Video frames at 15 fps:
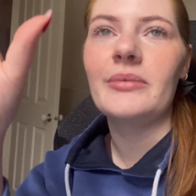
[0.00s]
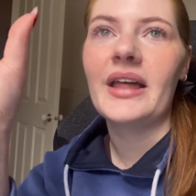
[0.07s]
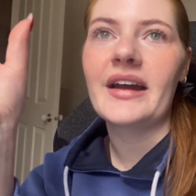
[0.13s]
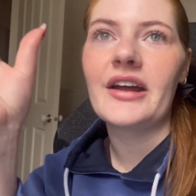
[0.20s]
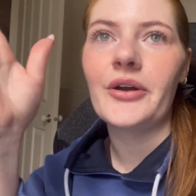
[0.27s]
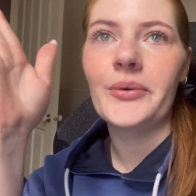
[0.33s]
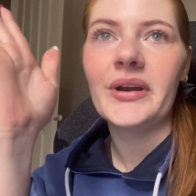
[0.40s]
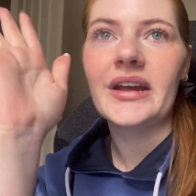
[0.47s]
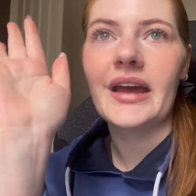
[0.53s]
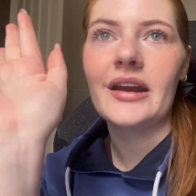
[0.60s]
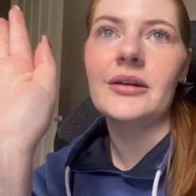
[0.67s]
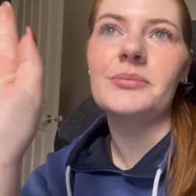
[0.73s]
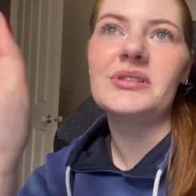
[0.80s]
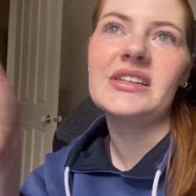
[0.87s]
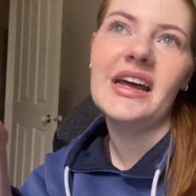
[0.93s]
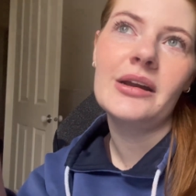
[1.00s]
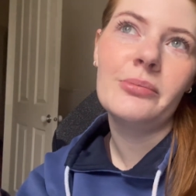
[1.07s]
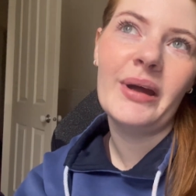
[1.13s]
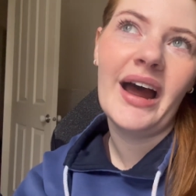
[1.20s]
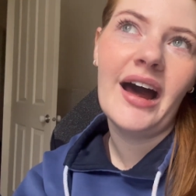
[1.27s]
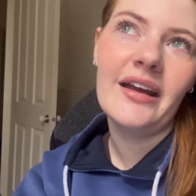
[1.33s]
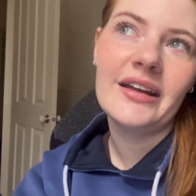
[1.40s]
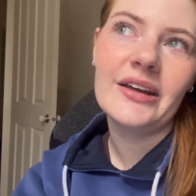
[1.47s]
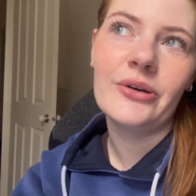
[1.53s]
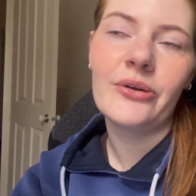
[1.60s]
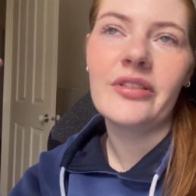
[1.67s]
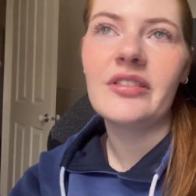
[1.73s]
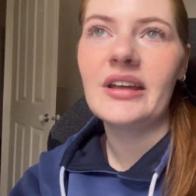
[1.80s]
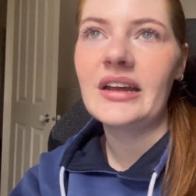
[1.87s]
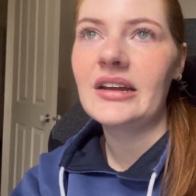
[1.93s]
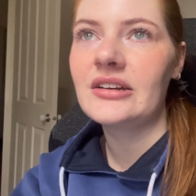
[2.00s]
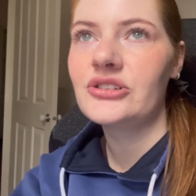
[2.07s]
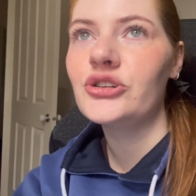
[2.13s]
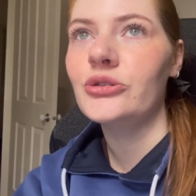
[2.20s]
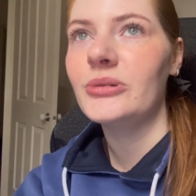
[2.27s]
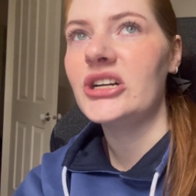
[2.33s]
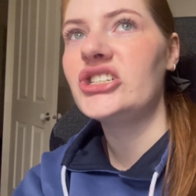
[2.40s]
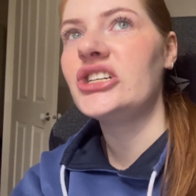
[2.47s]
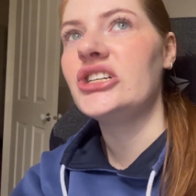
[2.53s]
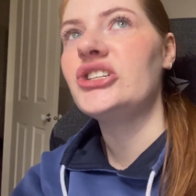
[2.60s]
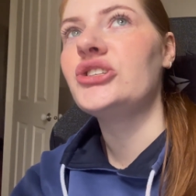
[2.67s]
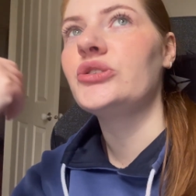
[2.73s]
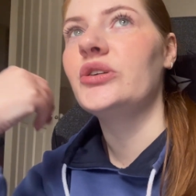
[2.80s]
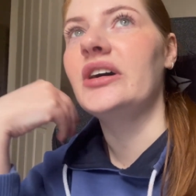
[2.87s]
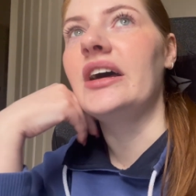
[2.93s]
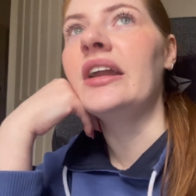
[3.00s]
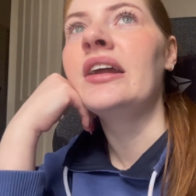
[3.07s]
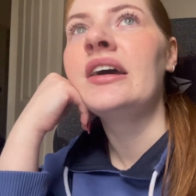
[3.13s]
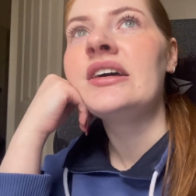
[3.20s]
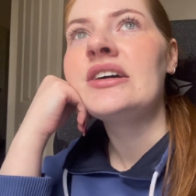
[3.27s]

Like I don't wanna get upset about it or think too much into it.